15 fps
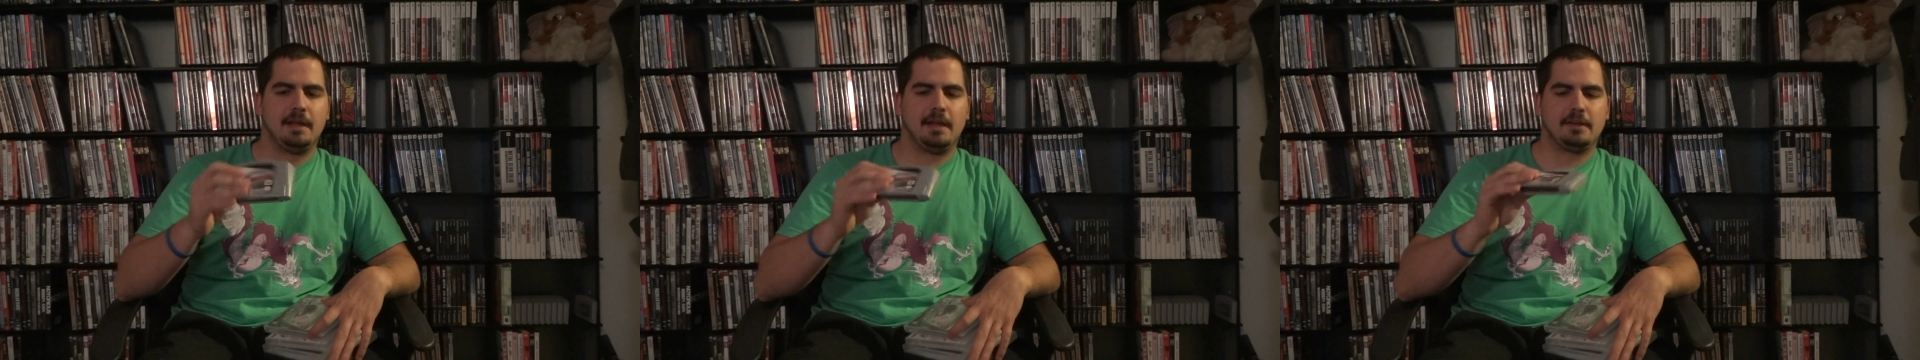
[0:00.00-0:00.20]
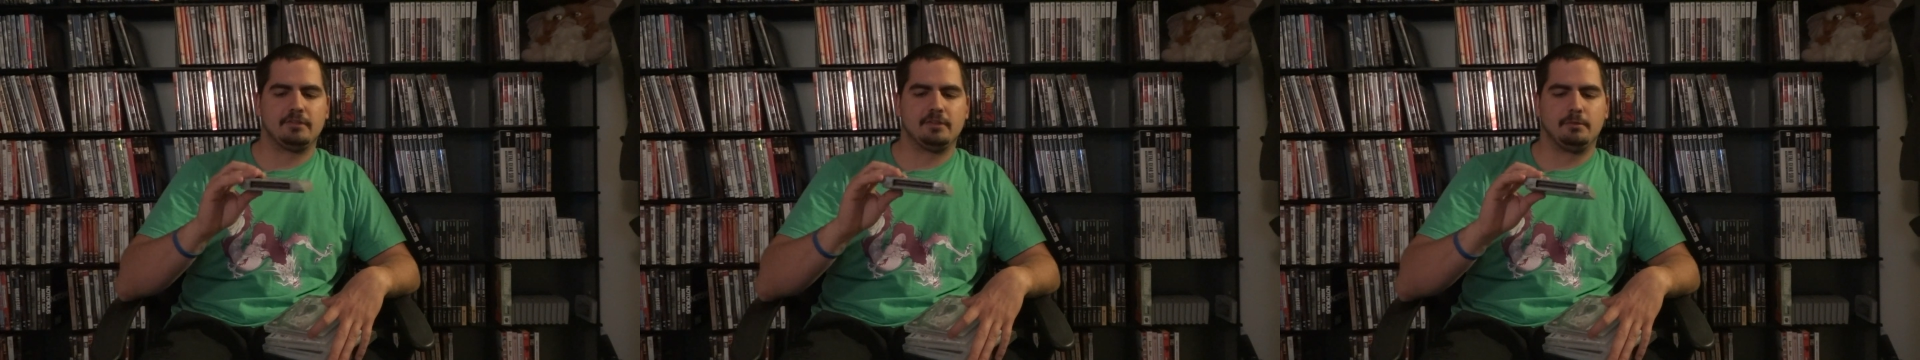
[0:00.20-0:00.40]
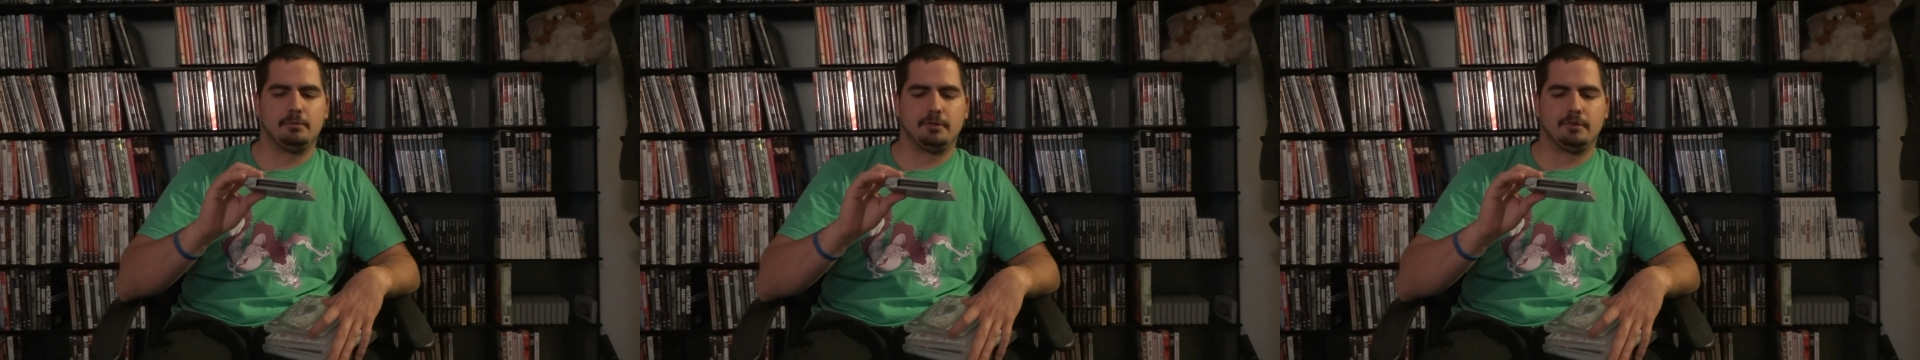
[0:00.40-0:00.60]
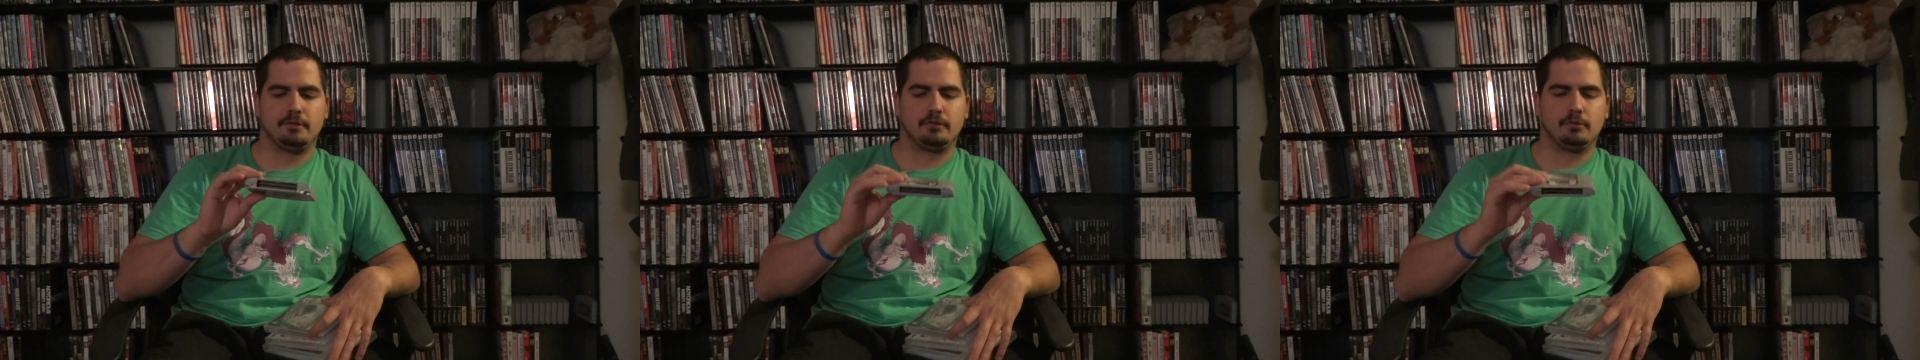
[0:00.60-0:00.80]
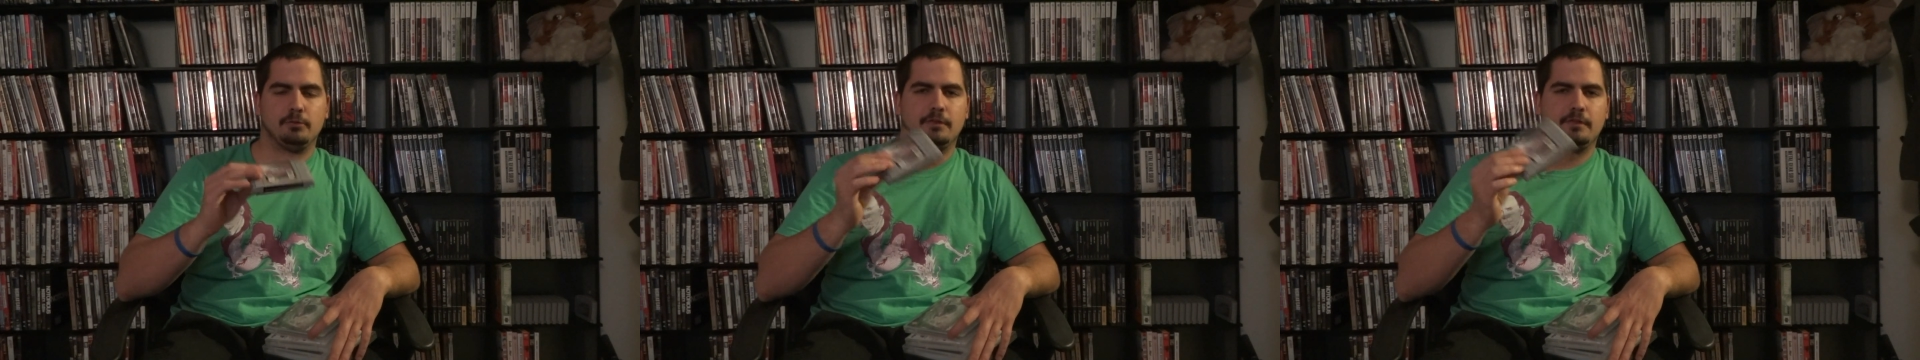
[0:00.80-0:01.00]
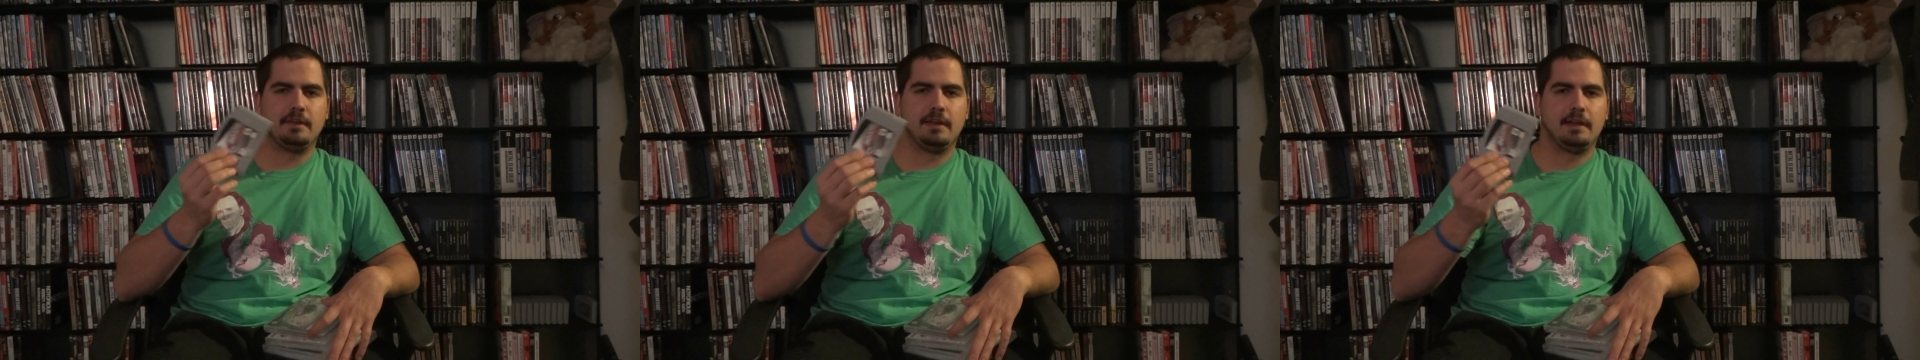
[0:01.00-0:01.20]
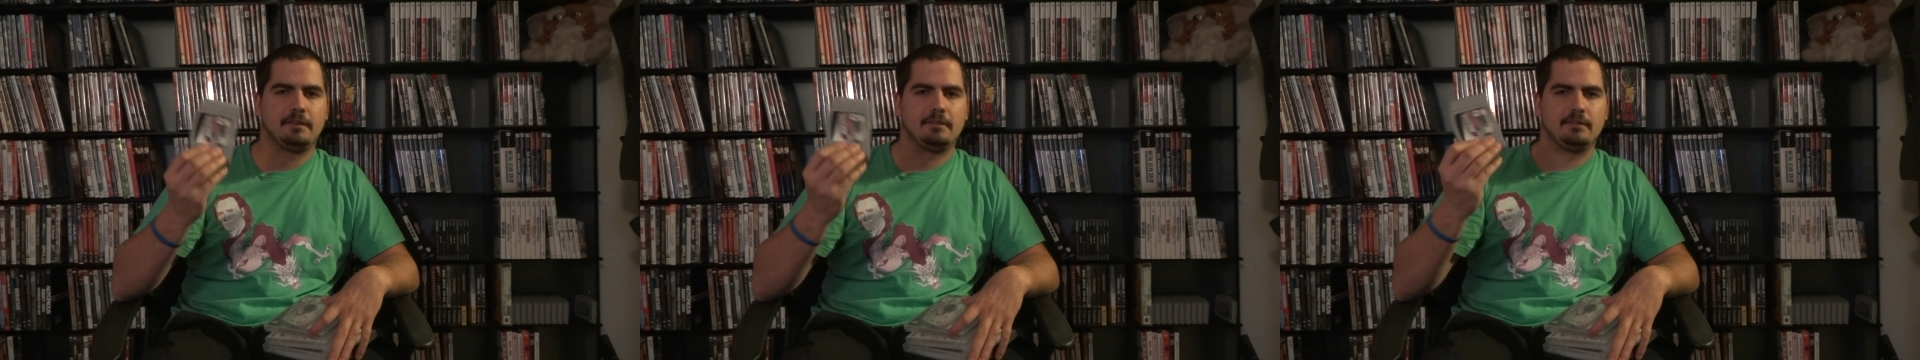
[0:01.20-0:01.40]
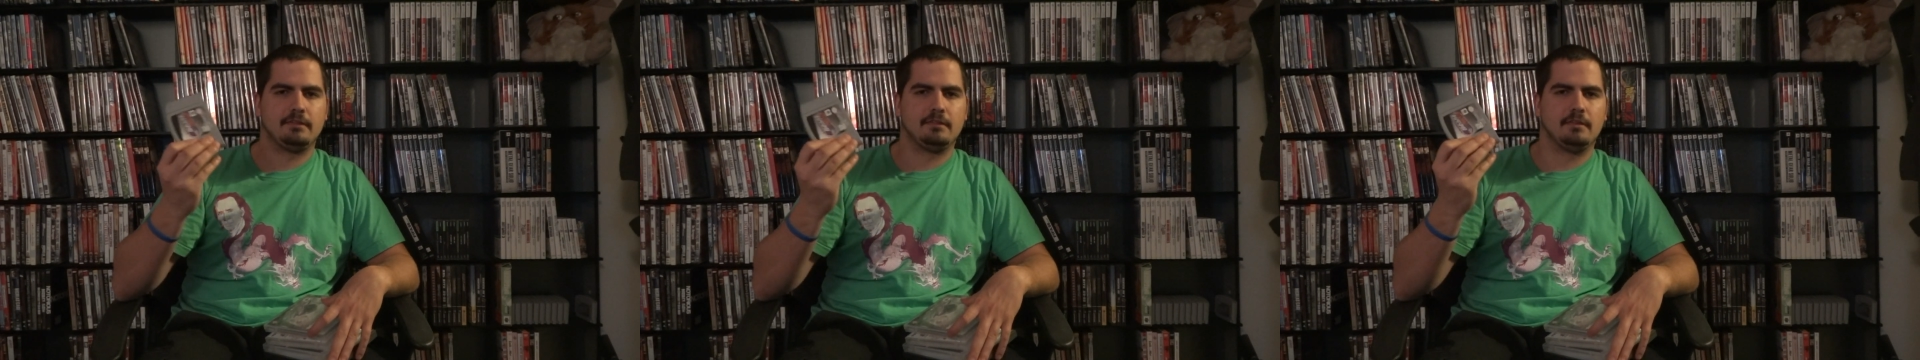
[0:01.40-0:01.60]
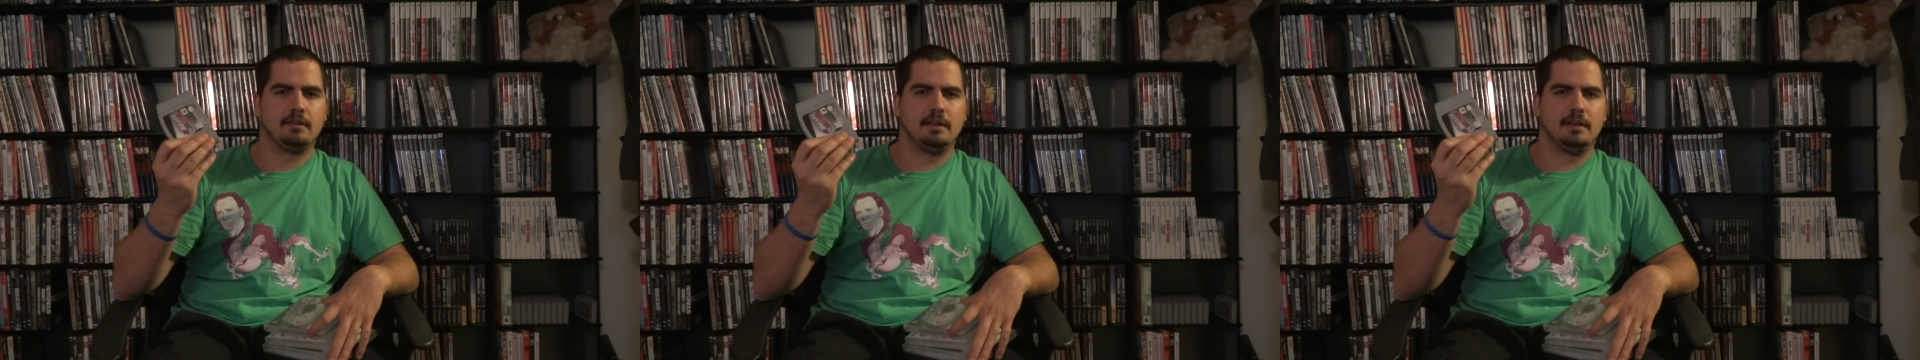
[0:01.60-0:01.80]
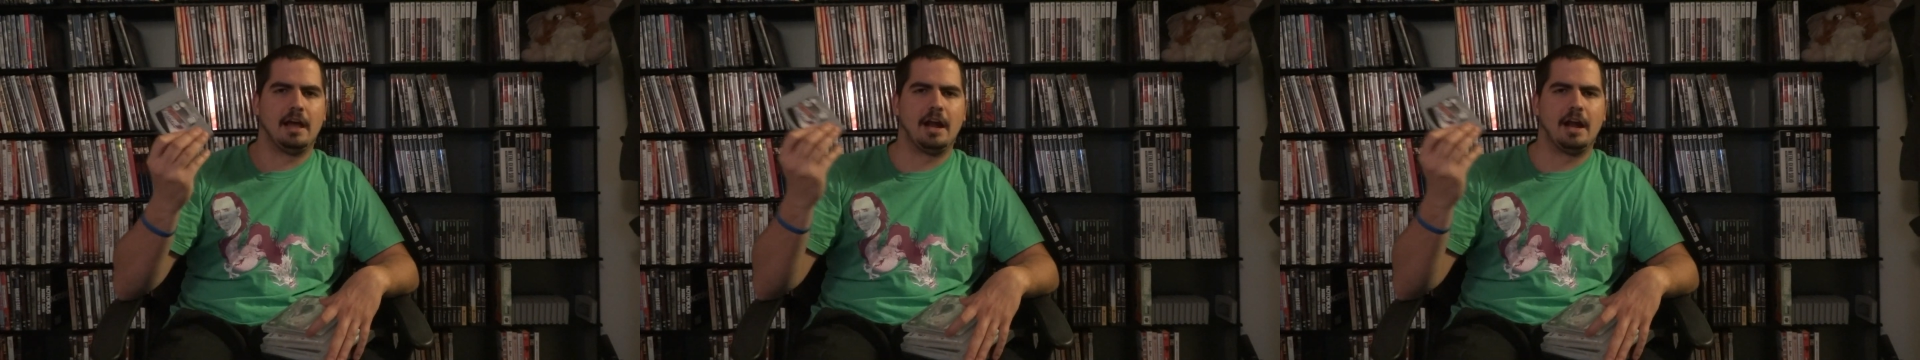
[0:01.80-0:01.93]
they actually were in Screw Attack's